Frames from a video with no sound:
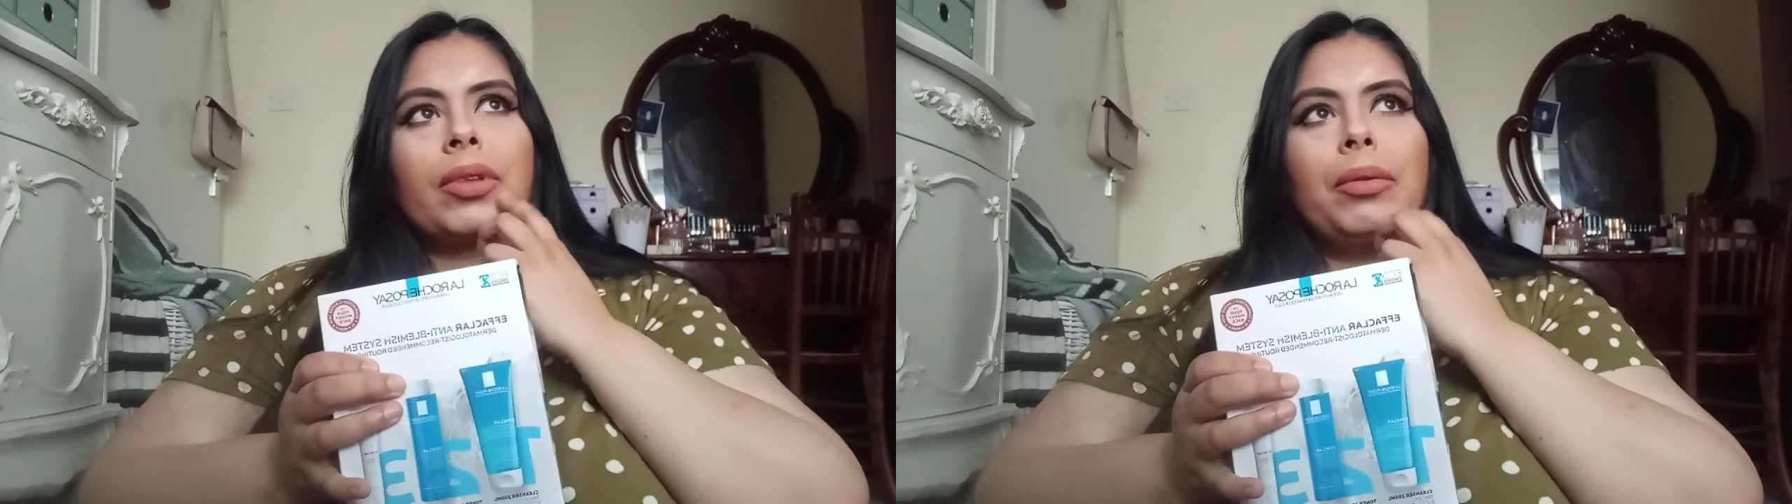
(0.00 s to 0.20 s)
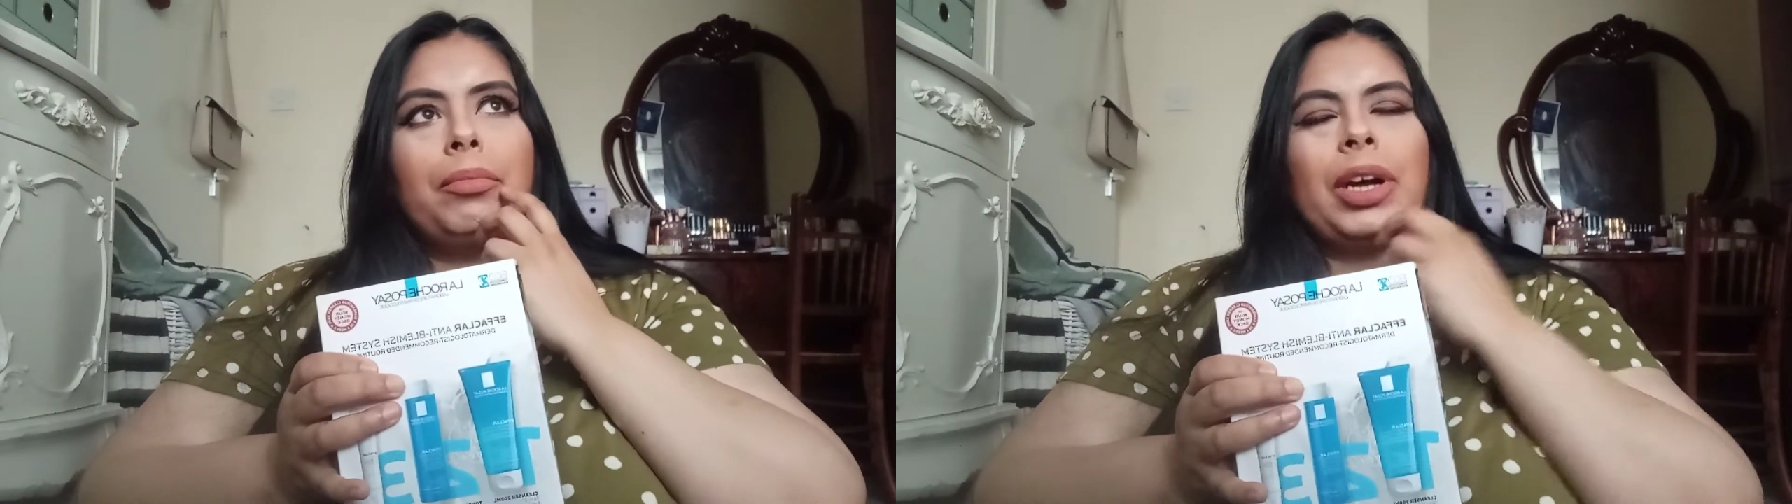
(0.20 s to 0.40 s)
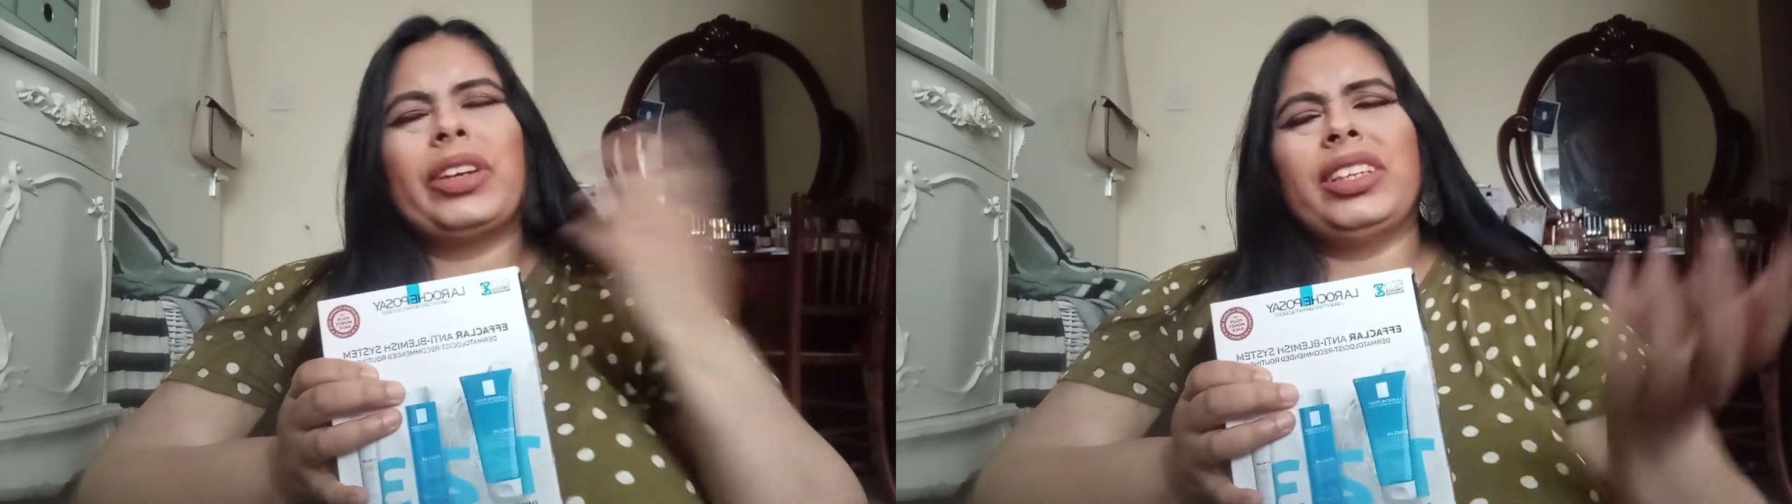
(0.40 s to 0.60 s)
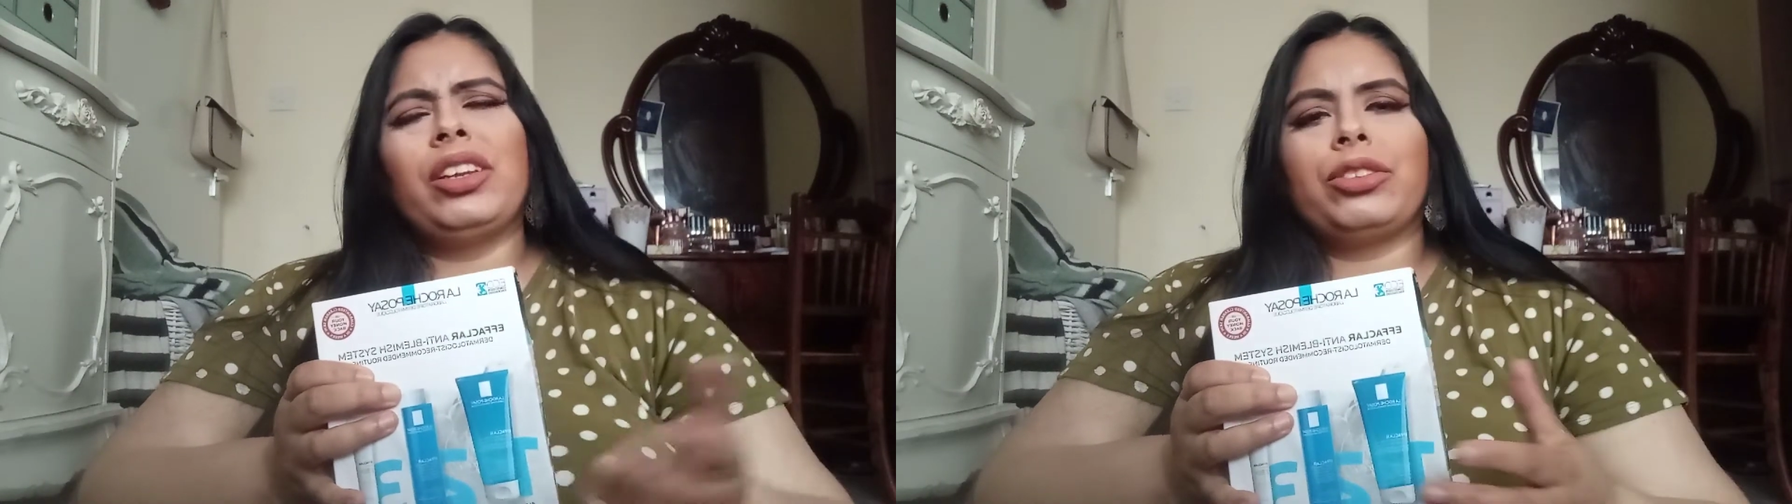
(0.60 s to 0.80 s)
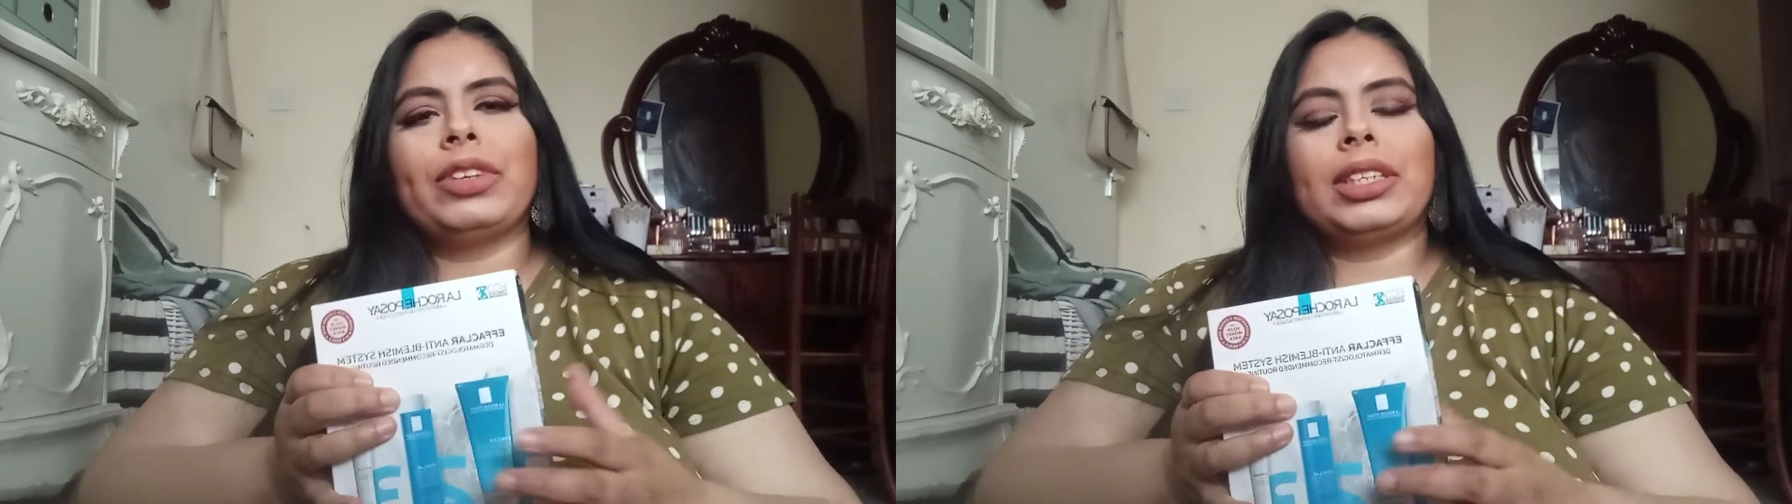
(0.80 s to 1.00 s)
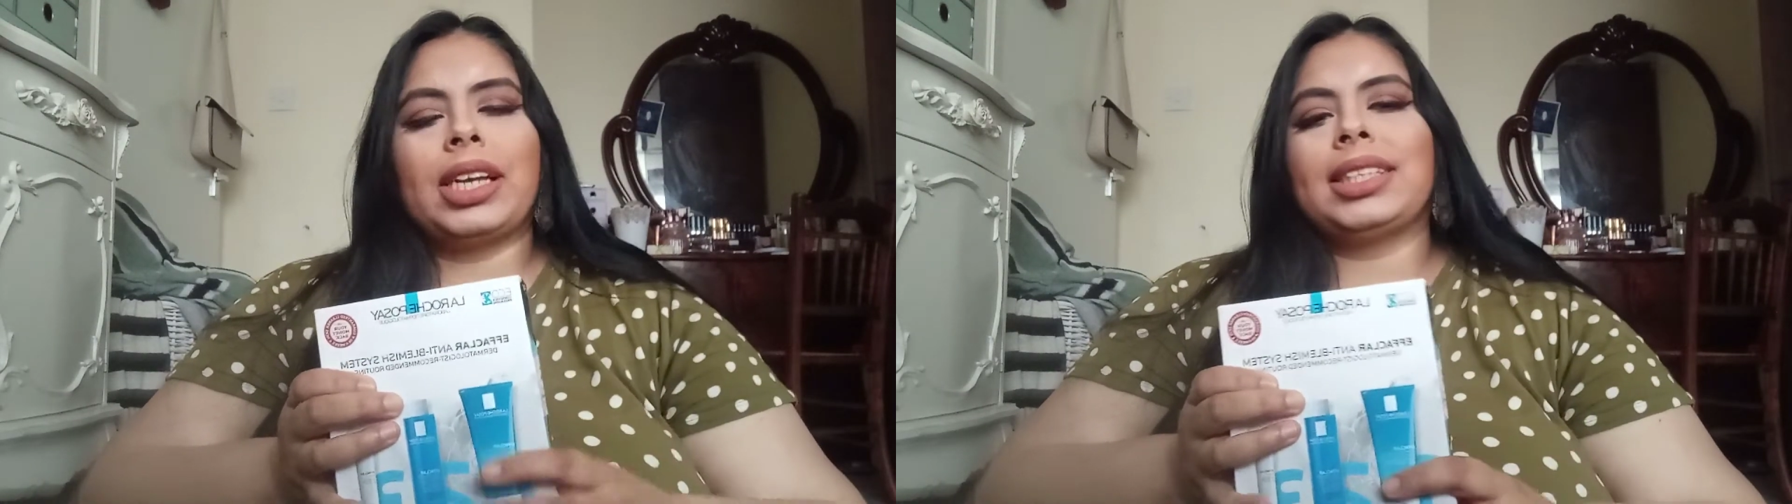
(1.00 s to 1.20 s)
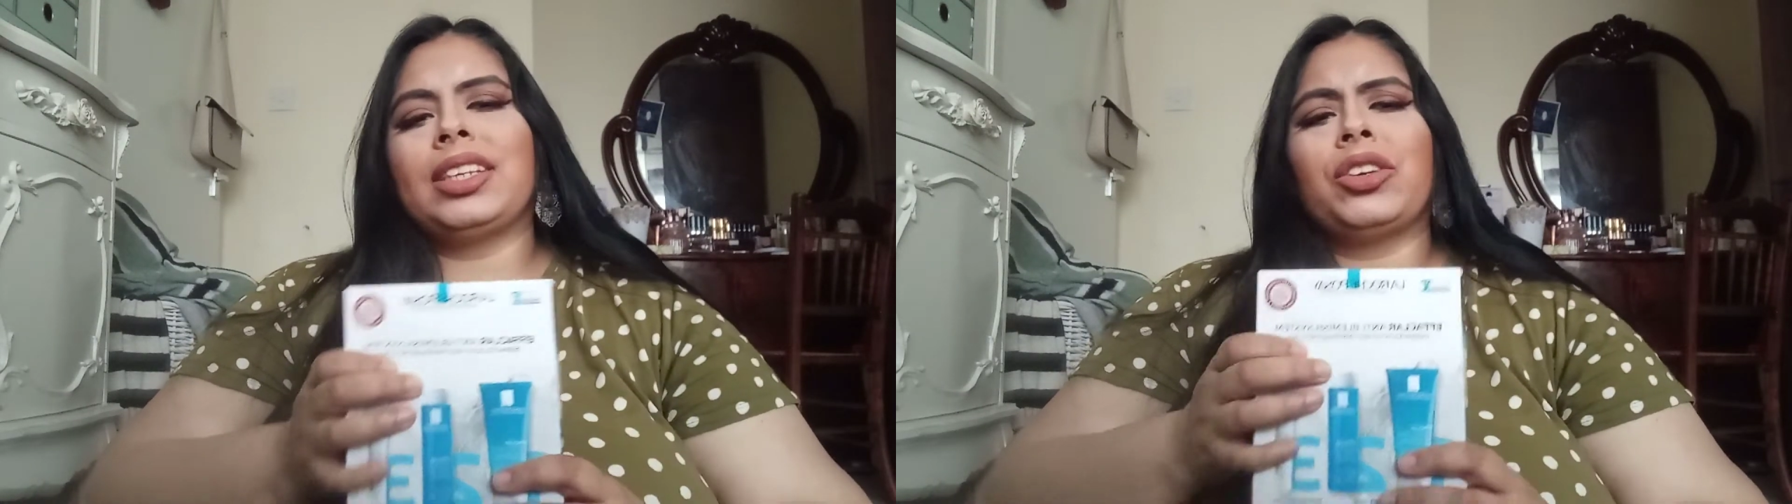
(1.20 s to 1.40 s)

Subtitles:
But in Look Fantastic,